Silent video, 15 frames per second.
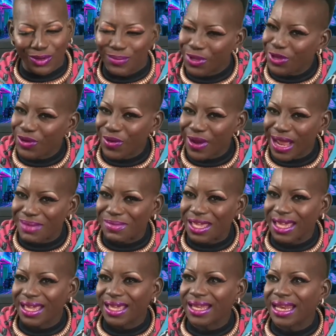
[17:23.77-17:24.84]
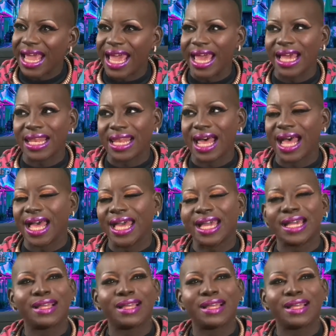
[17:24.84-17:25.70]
You know what I mean? And like,